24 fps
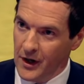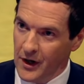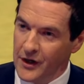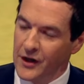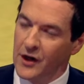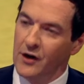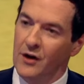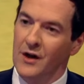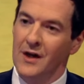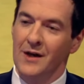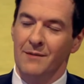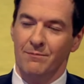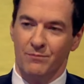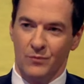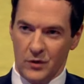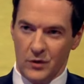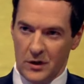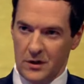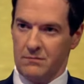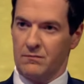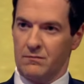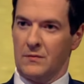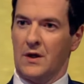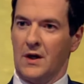You know,
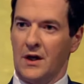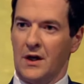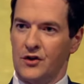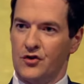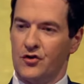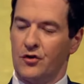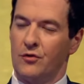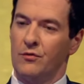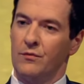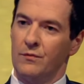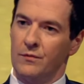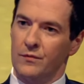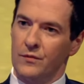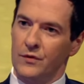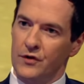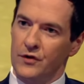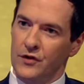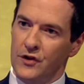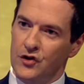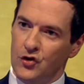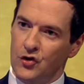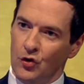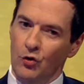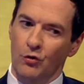Andrew,
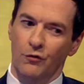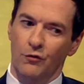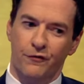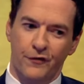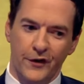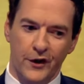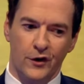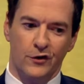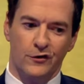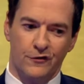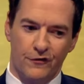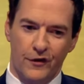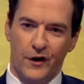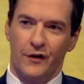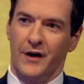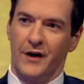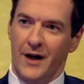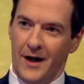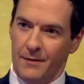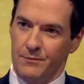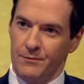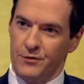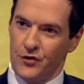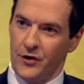this all feels very
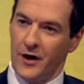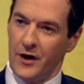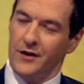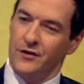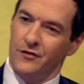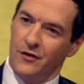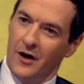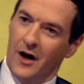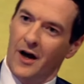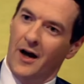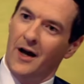abstract, right?